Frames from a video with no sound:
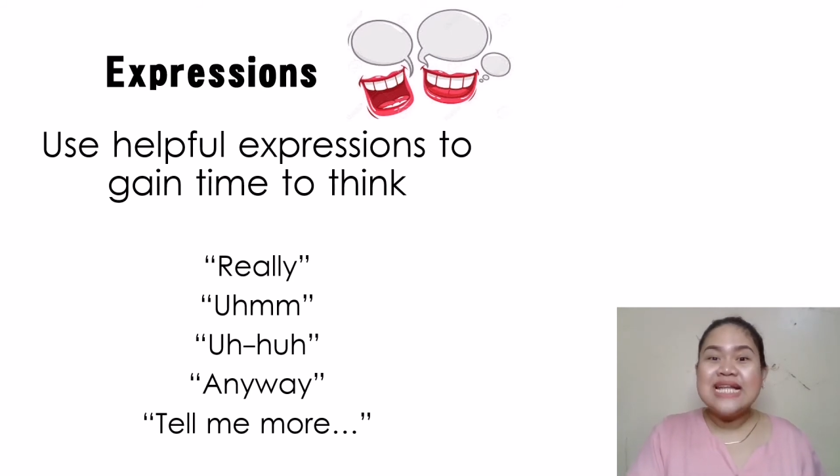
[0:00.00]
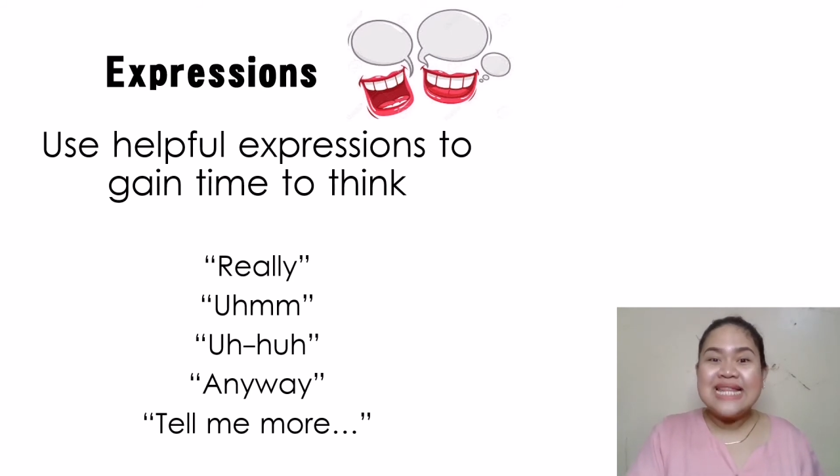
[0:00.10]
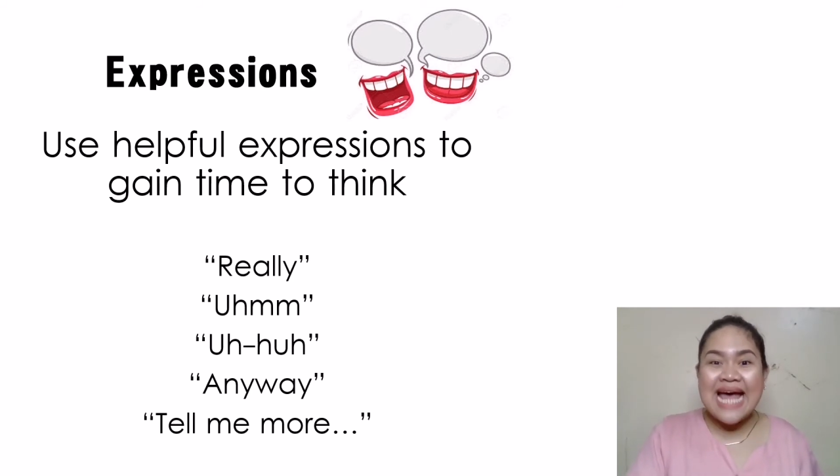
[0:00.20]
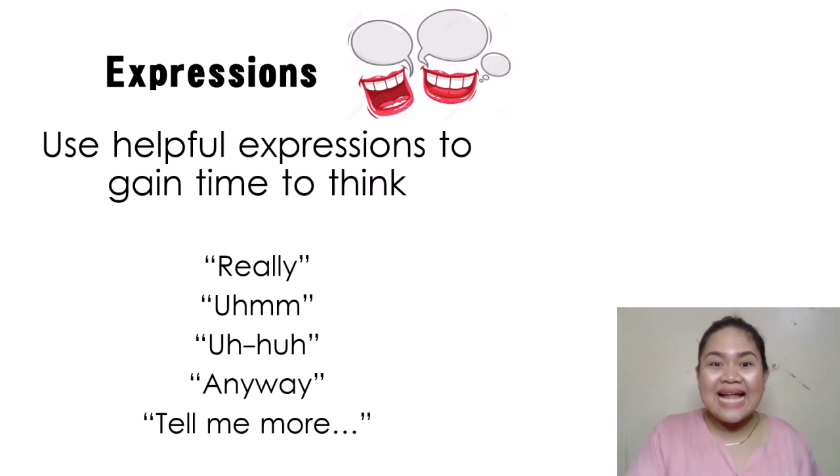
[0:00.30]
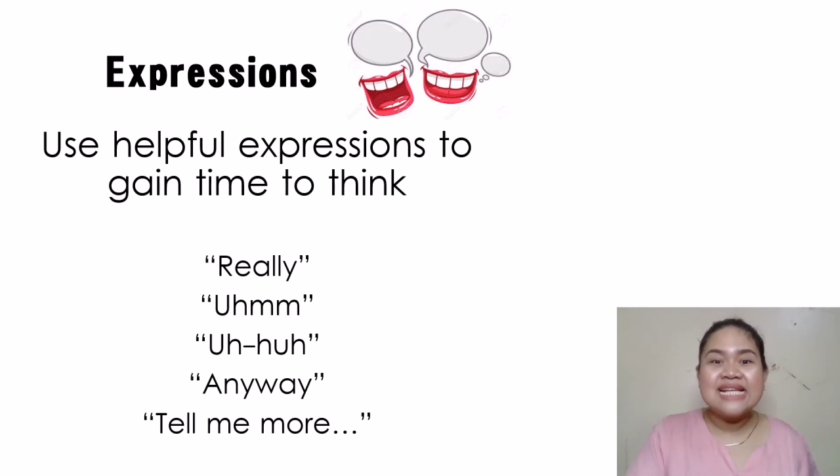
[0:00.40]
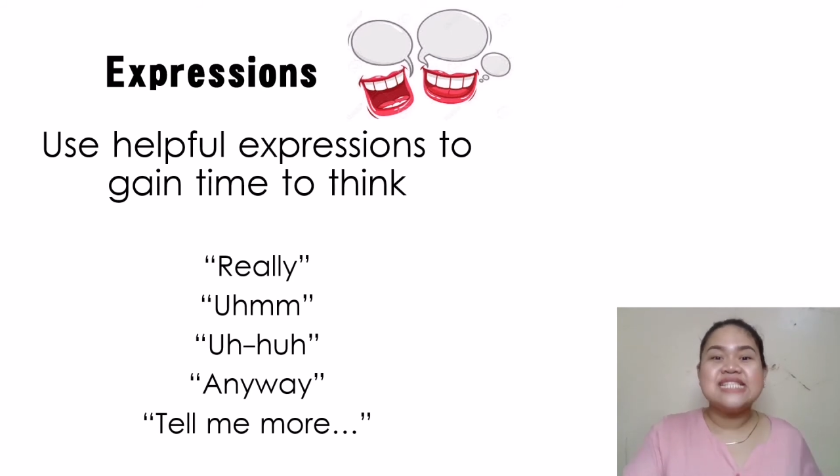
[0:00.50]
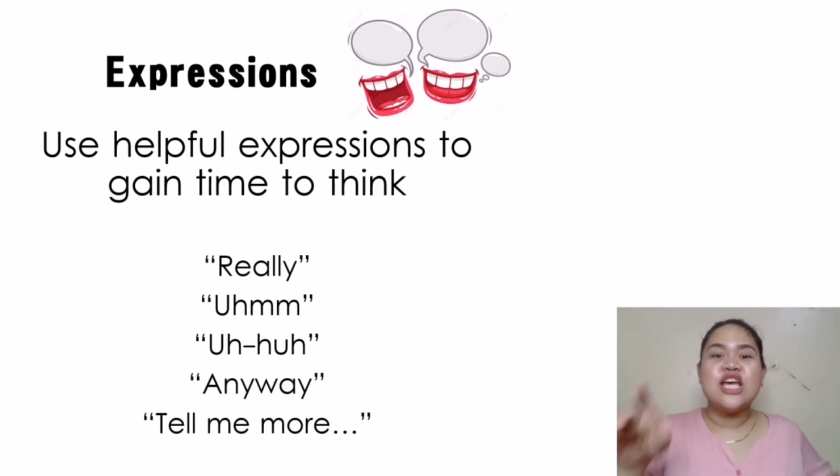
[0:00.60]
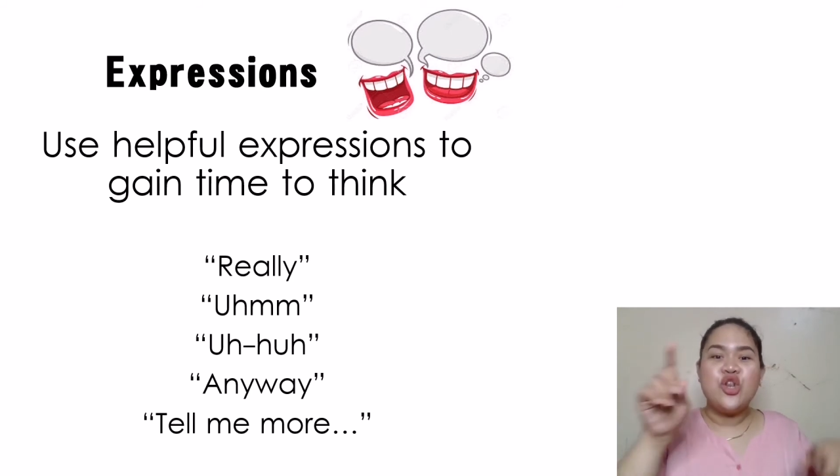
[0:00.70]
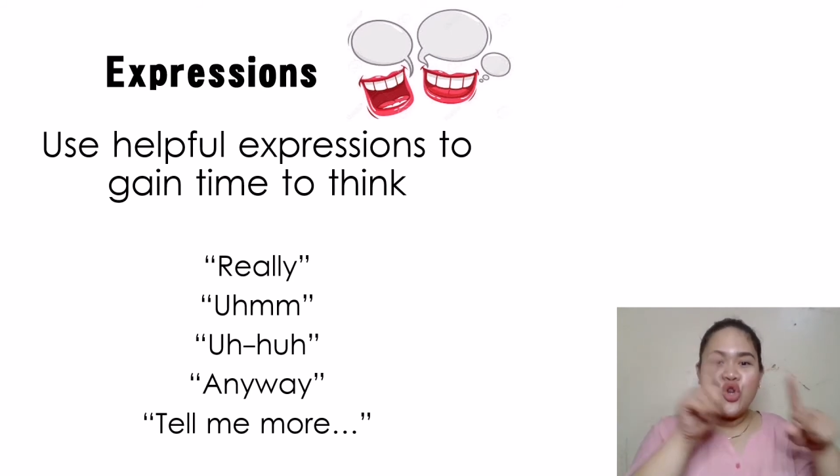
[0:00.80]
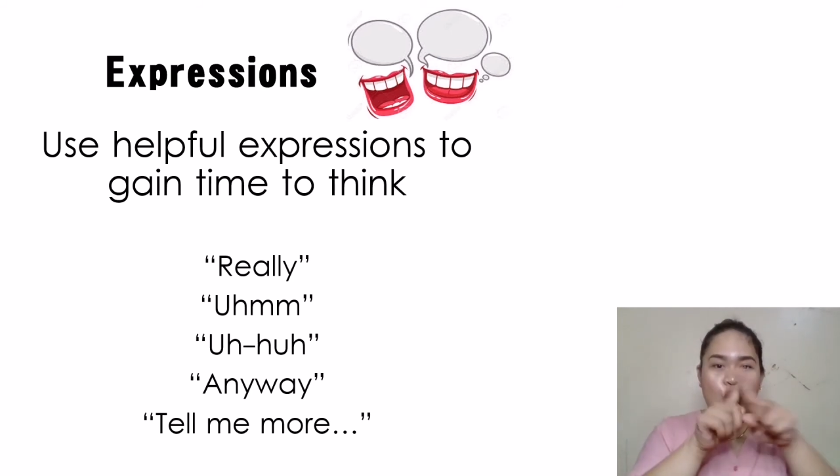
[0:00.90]
that is
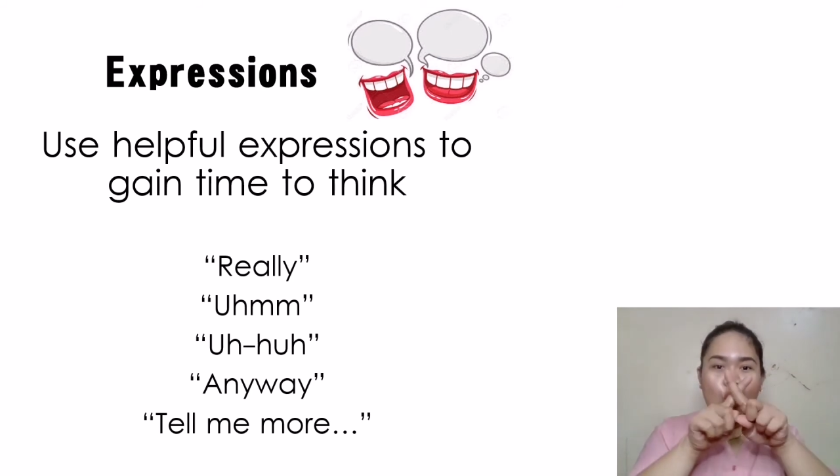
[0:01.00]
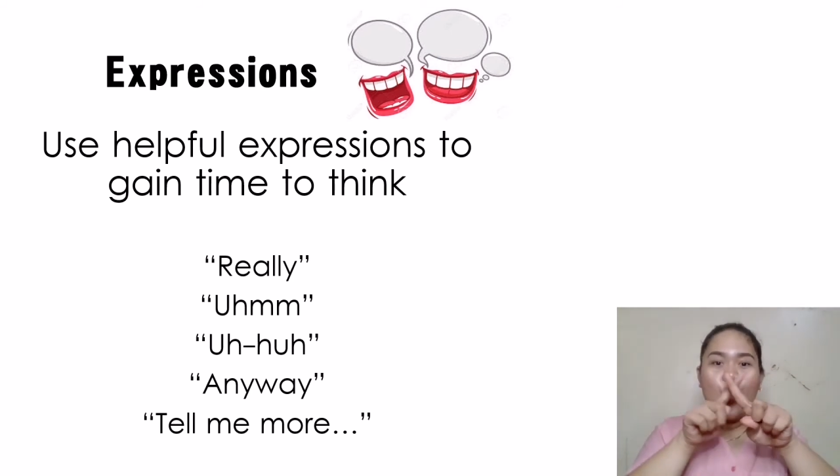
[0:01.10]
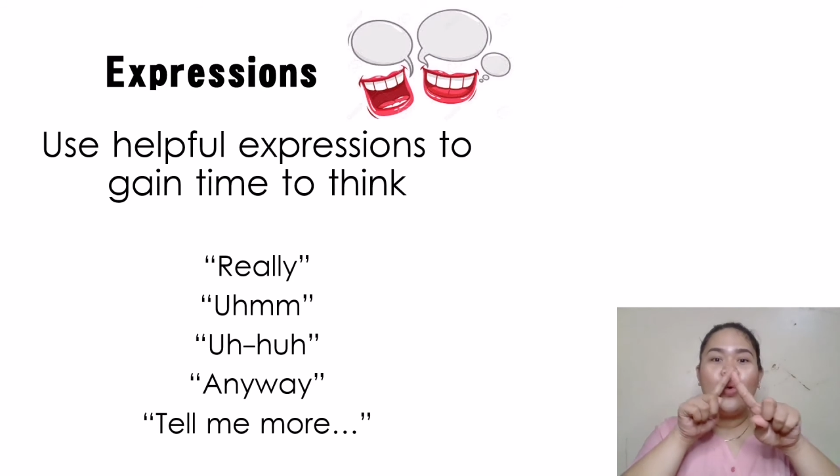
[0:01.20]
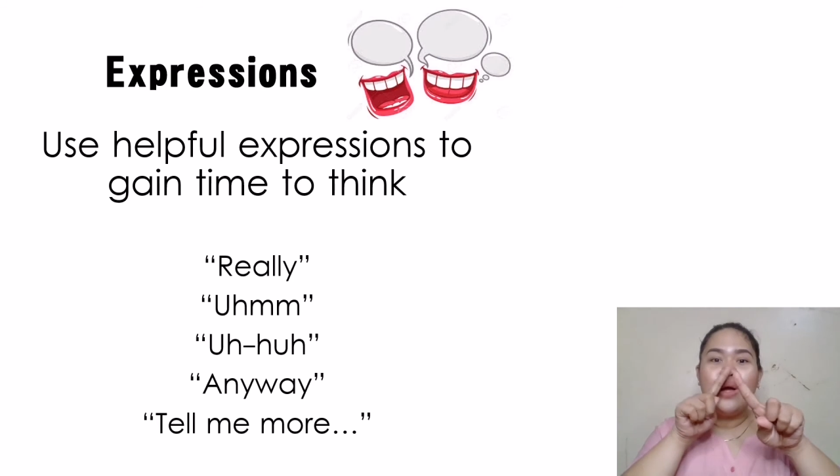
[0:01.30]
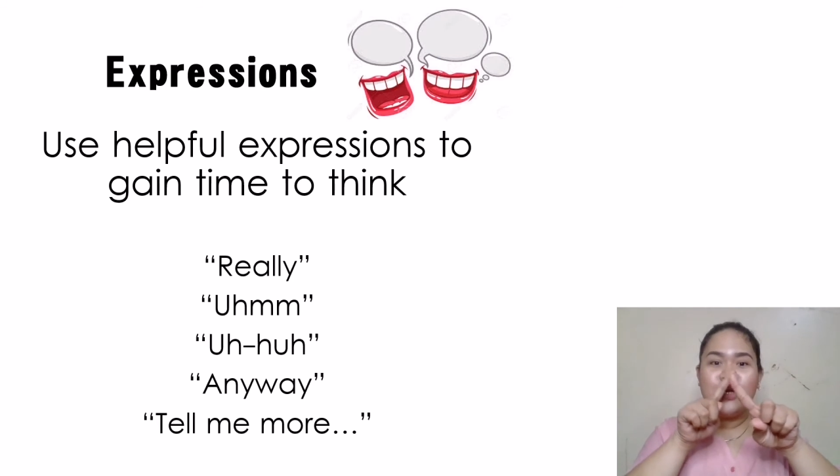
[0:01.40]
a no.